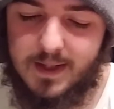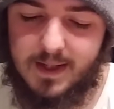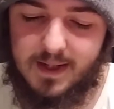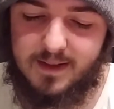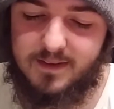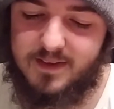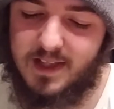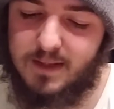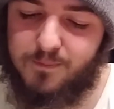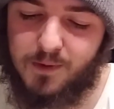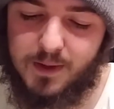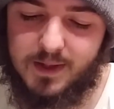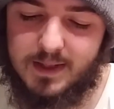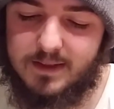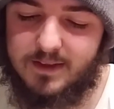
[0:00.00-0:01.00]
It is
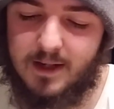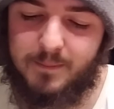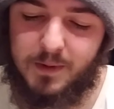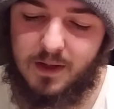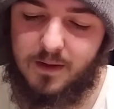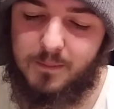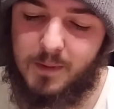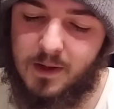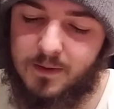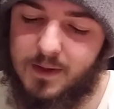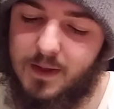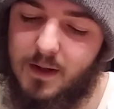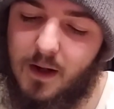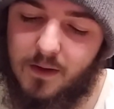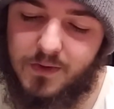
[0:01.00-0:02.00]
for the example,
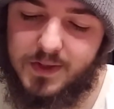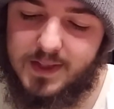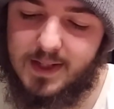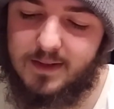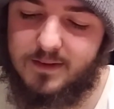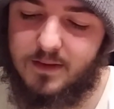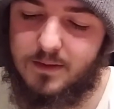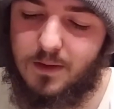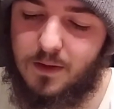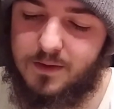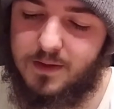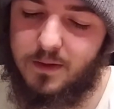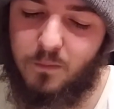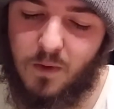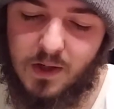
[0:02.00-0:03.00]
among other things, the
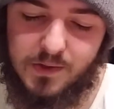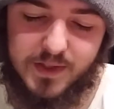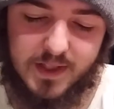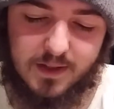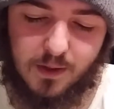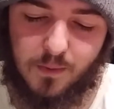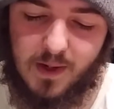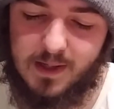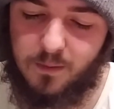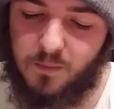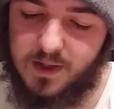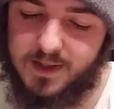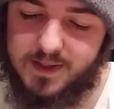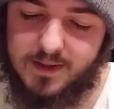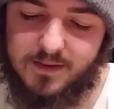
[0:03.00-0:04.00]
largely wealth and the greater
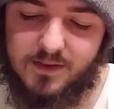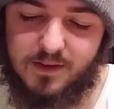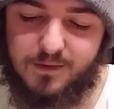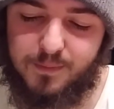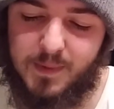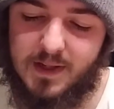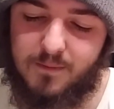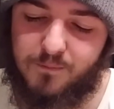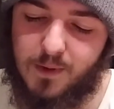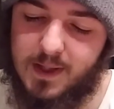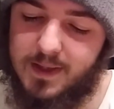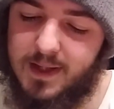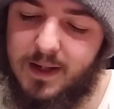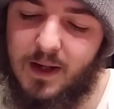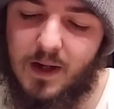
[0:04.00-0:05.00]
willingness to spend
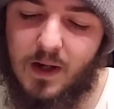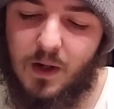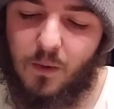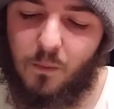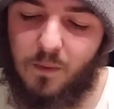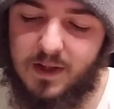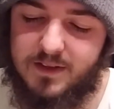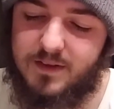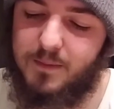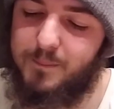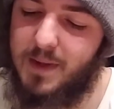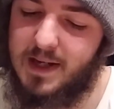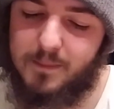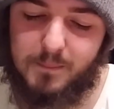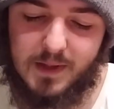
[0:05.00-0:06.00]
freely which
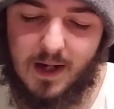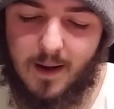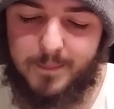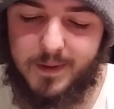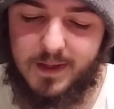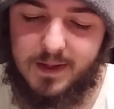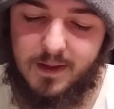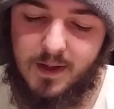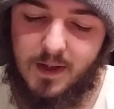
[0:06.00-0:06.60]
make monopoly